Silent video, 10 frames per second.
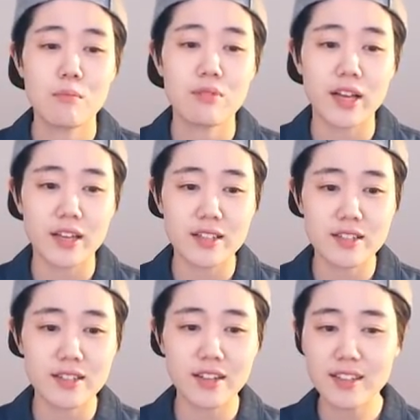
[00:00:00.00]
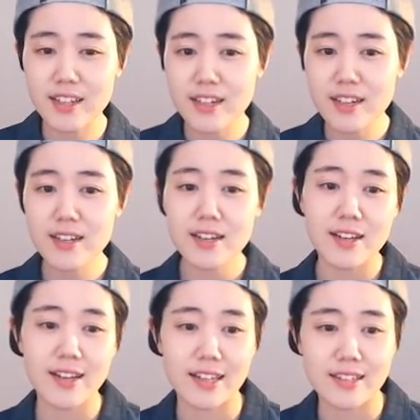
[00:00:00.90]
black is gonna
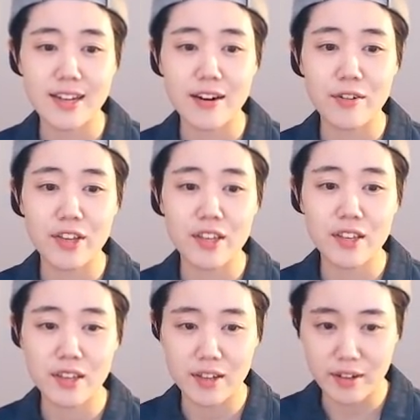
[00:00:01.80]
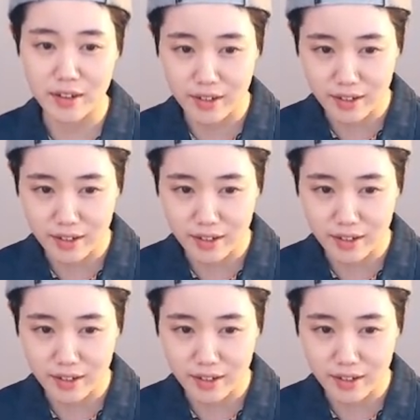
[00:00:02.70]
Atari here.